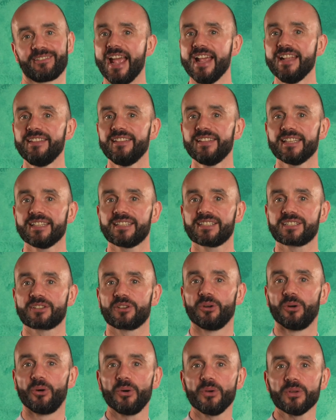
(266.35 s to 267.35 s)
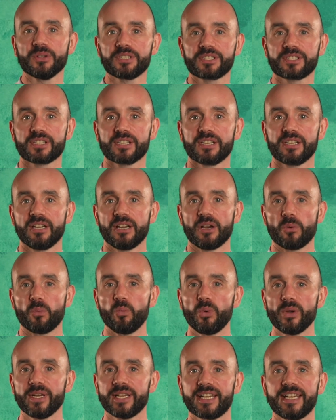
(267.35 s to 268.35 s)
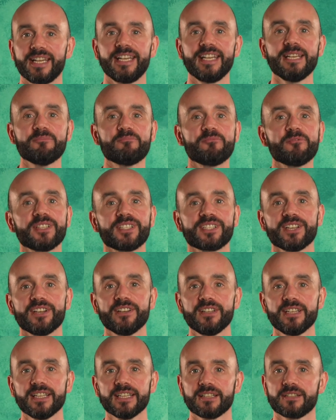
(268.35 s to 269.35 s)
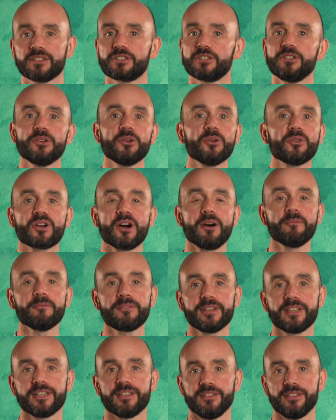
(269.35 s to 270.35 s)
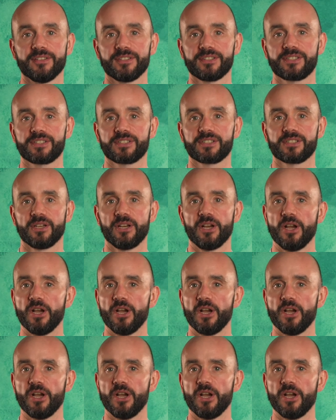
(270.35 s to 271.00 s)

In this course, we keep returning to your confidence.